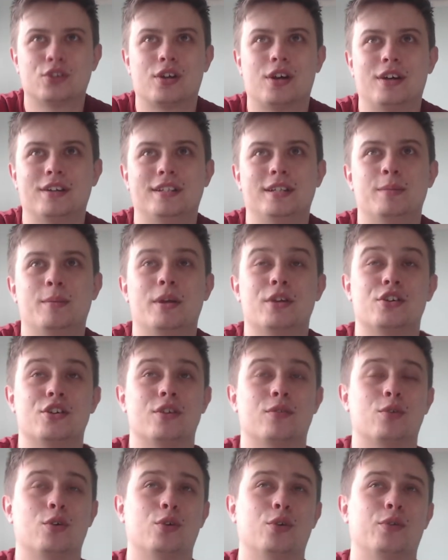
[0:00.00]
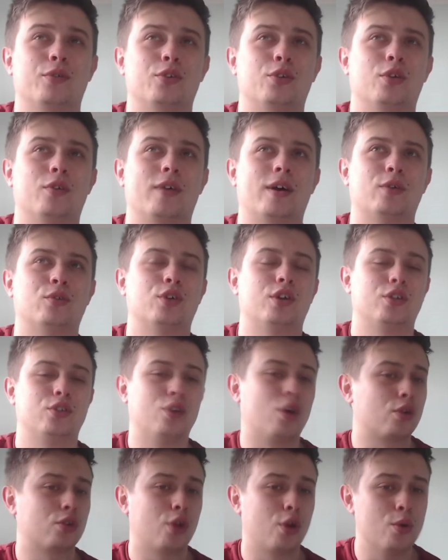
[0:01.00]
I did mention I've got other stuff outside of
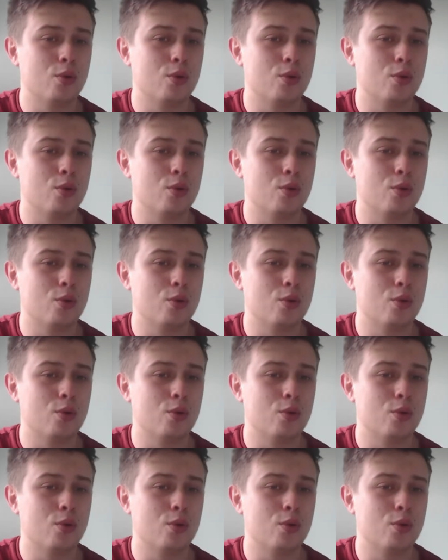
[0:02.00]
Doctor